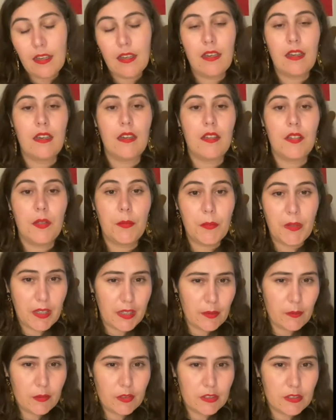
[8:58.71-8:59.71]
You
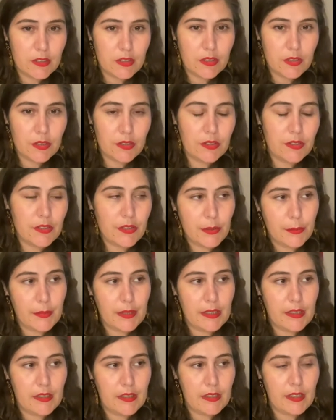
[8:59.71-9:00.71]
might want to submit,